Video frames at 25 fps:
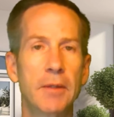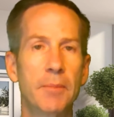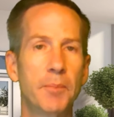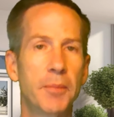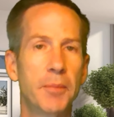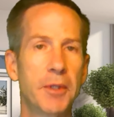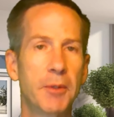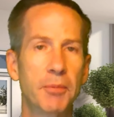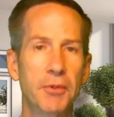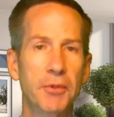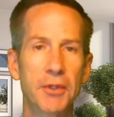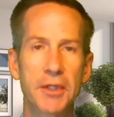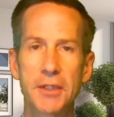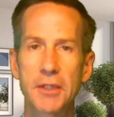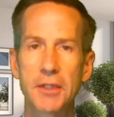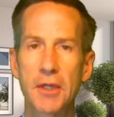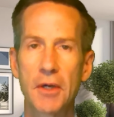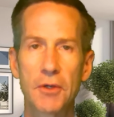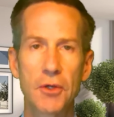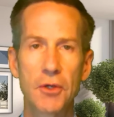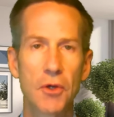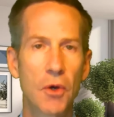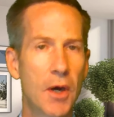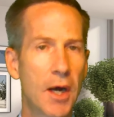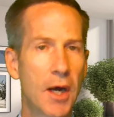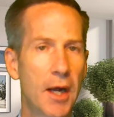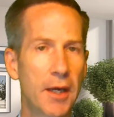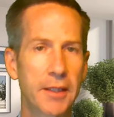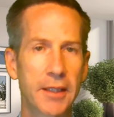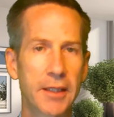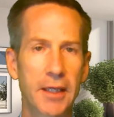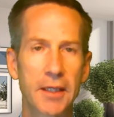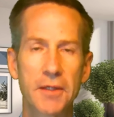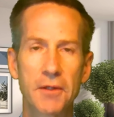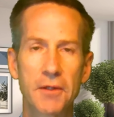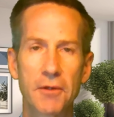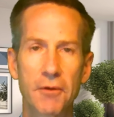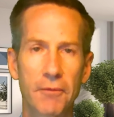people need to know how to
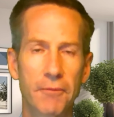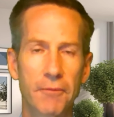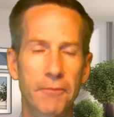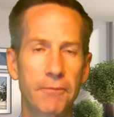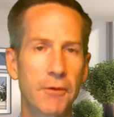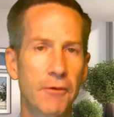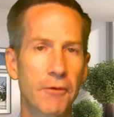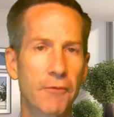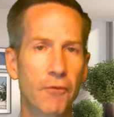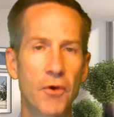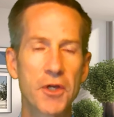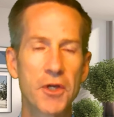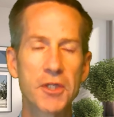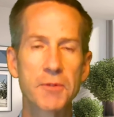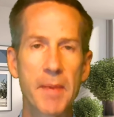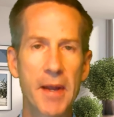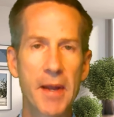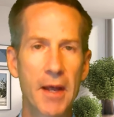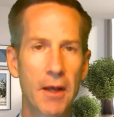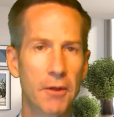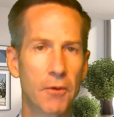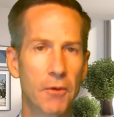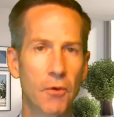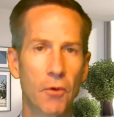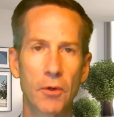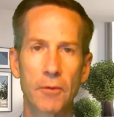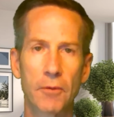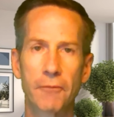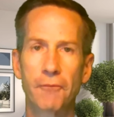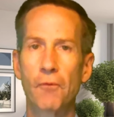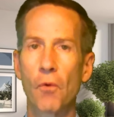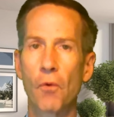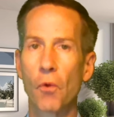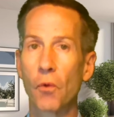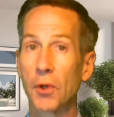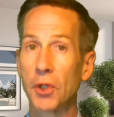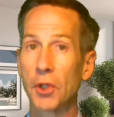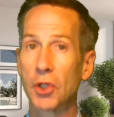get to their voicemail or
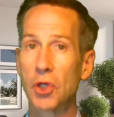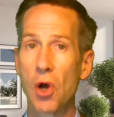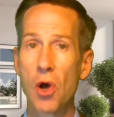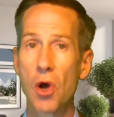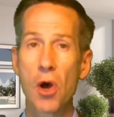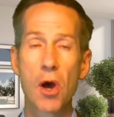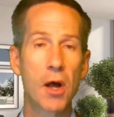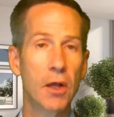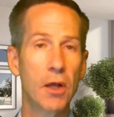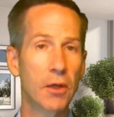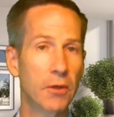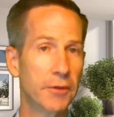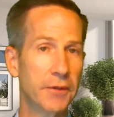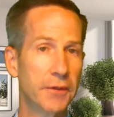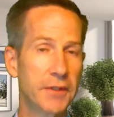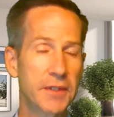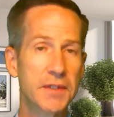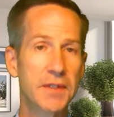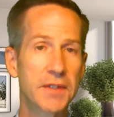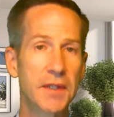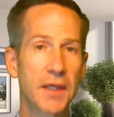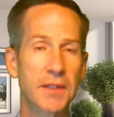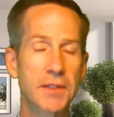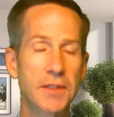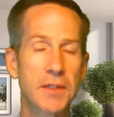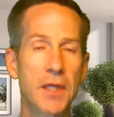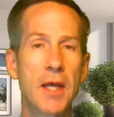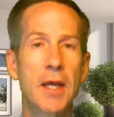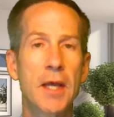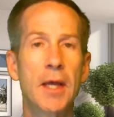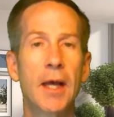forward a call or these things.